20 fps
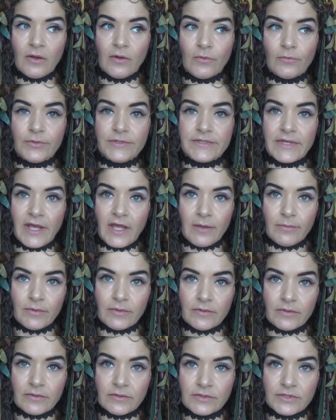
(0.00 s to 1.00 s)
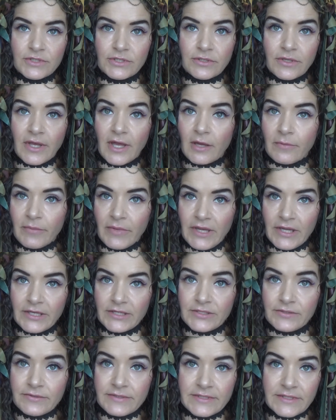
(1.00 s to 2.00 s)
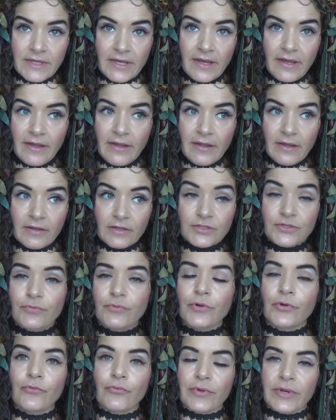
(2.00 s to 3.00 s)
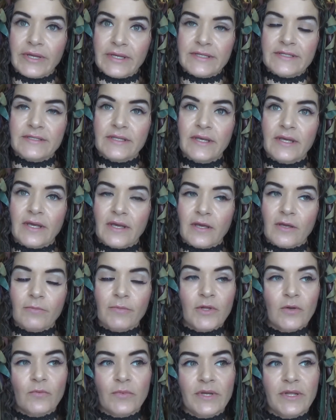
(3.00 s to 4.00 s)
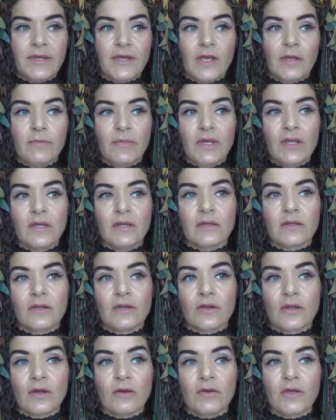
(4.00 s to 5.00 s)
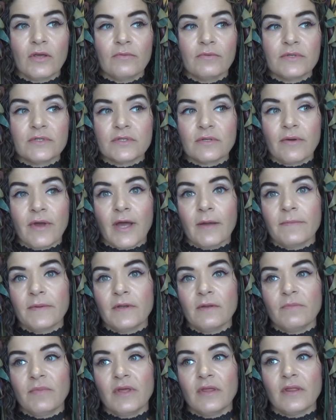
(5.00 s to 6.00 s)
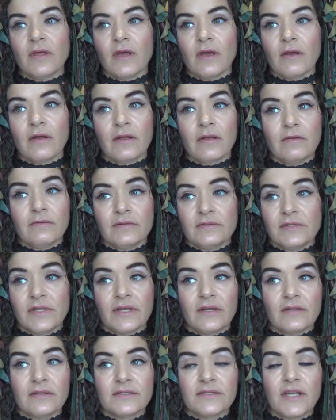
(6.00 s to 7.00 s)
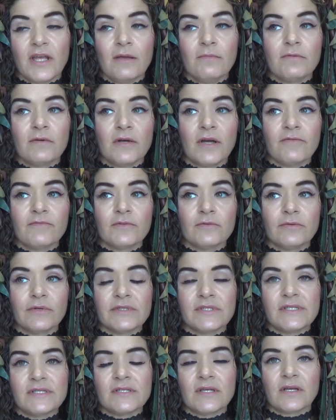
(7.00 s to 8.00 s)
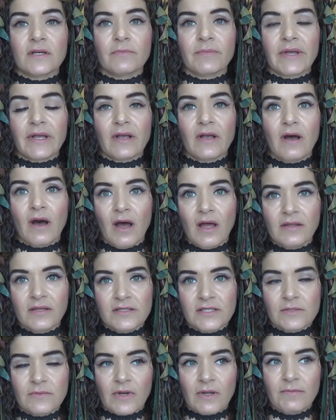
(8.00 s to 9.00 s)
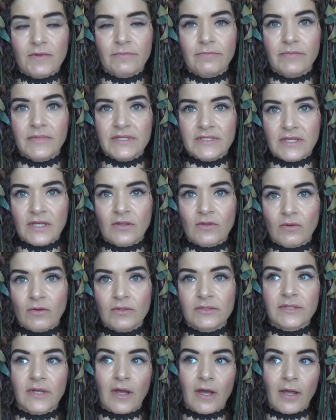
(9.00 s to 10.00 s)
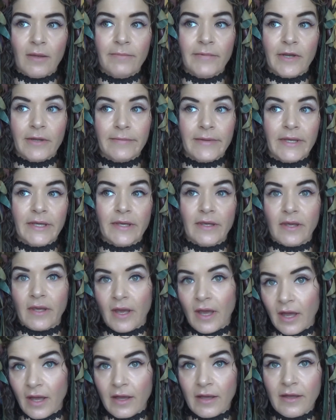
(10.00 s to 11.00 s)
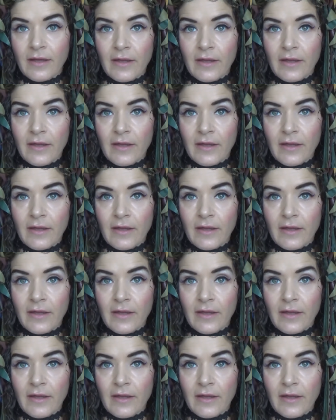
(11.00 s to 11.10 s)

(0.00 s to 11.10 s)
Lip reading: was able to get me to agree to see him. And when he came in, you know, he was so happy to be there. He was laying on the table afterwards. He's like, oh my God, this is what I've been missing the whole time. And I'm like, yeah,